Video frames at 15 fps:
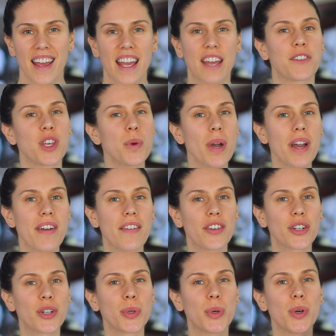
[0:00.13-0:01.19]
If you have
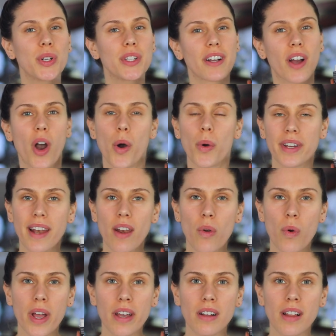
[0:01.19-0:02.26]
ever Googled coconut
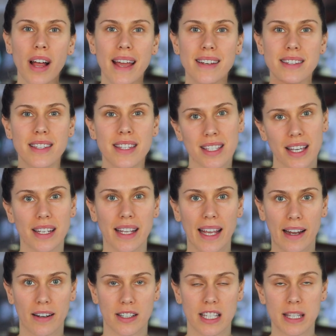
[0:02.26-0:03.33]
oil and
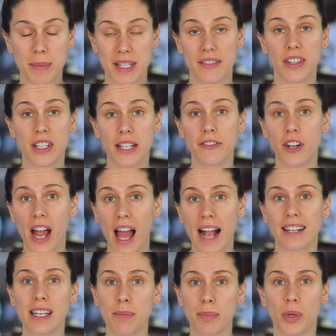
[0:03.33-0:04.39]
skincare, specifically for
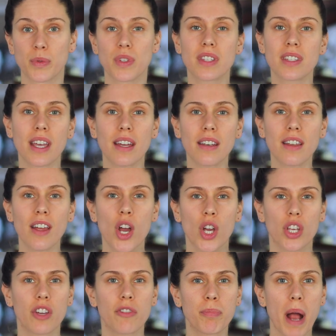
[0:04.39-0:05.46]
acne prone skin,
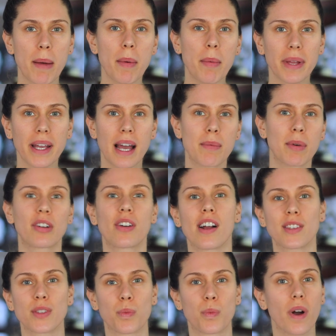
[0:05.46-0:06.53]
you've probably come
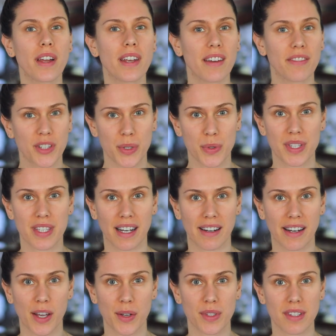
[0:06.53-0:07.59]
across one of two
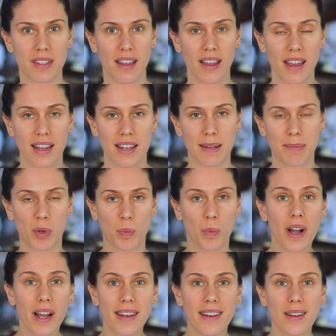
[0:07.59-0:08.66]
scenarios. Number
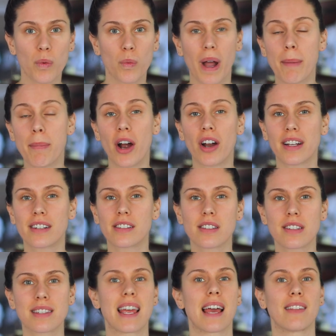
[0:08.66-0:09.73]
one, web
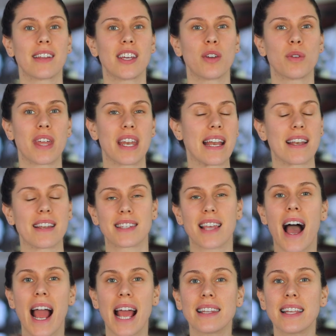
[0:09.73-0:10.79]
articles telling you that it is
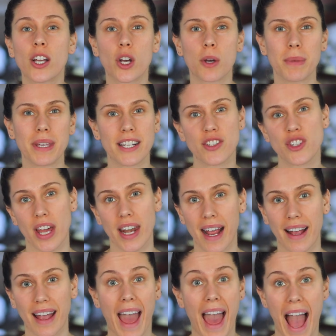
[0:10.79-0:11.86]
highly
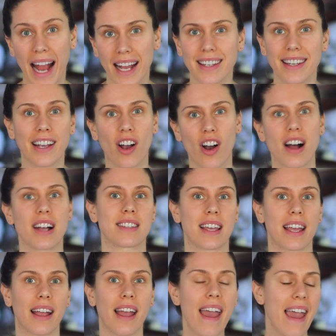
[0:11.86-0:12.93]
comedogenic, acne
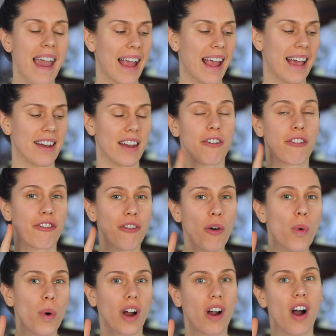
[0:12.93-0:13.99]
causing, and a
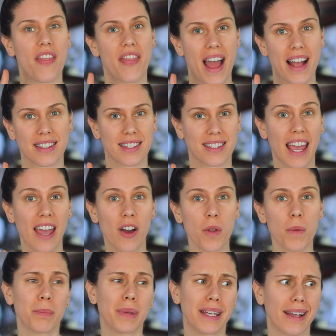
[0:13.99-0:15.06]
four on that
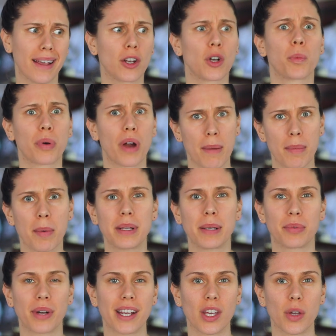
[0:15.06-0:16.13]
scale, meaning it'll probably
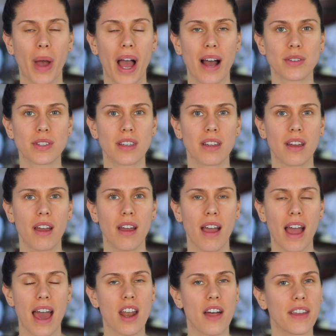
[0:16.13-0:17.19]
break you out.
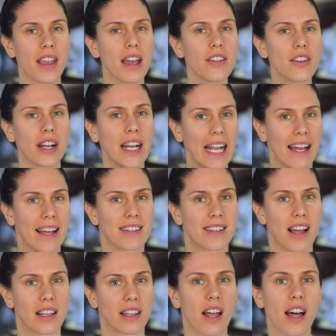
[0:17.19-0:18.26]
And on the other
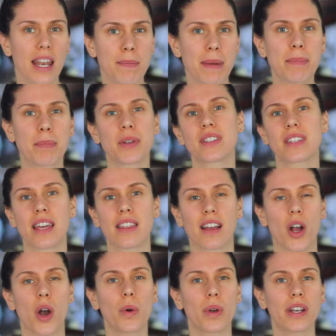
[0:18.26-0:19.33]
hand, a lot of people say
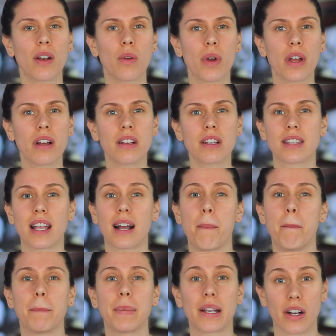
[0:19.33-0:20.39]
that coconut oil is like
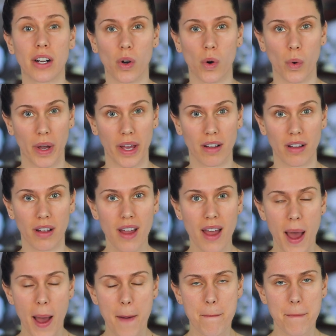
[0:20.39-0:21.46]
a miracle oil,
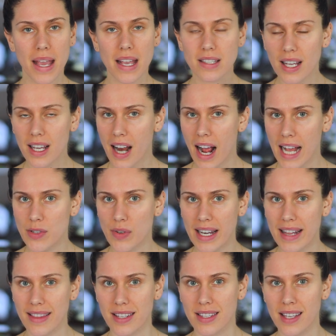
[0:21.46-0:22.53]
amazing at
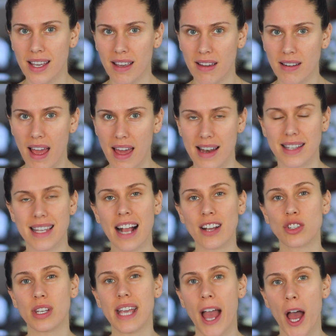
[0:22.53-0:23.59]
hydrating the skin and has
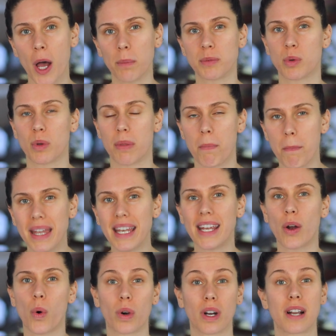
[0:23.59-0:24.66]
actually helped with
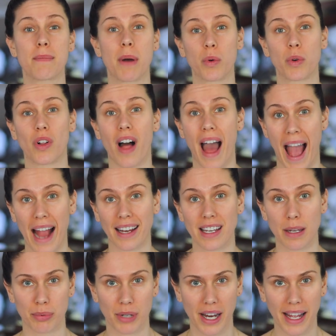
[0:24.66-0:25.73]
many hormonal
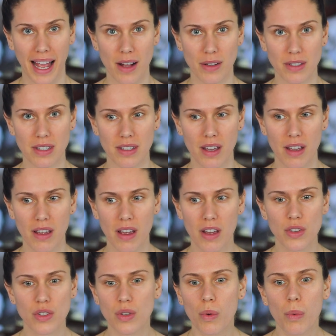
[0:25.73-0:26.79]
acne breakouts.
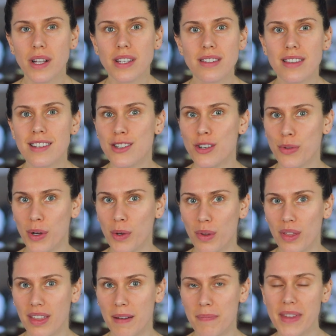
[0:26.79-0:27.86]
So what's the
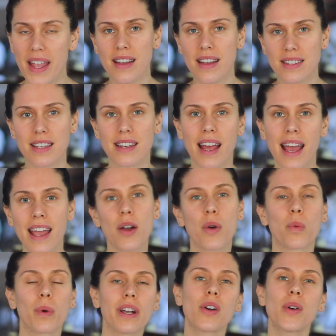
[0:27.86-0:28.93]
truth? Today,
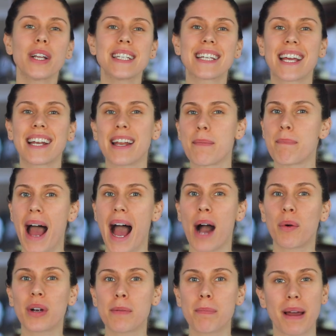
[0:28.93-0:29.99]
we're going to get
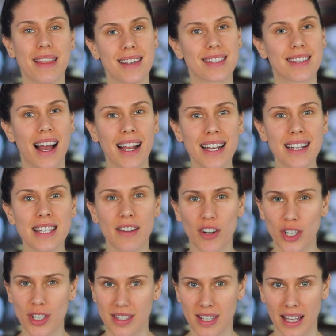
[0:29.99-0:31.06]
empowered by the science of
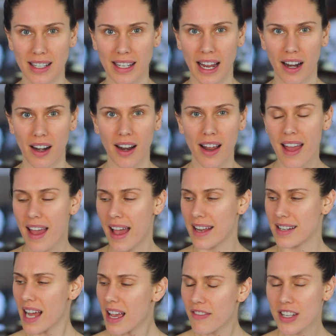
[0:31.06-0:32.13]
our skincare
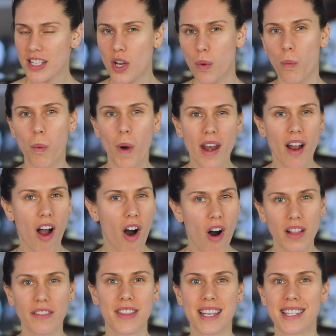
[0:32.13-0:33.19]
and dive into what
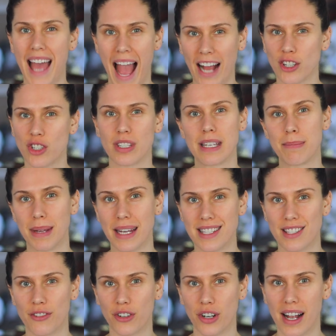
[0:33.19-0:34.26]
all of this actually
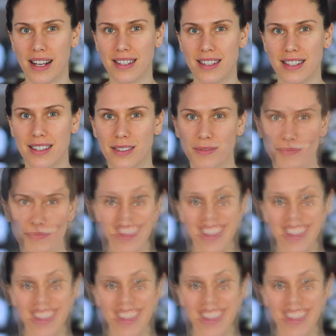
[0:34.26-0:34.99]
means for us.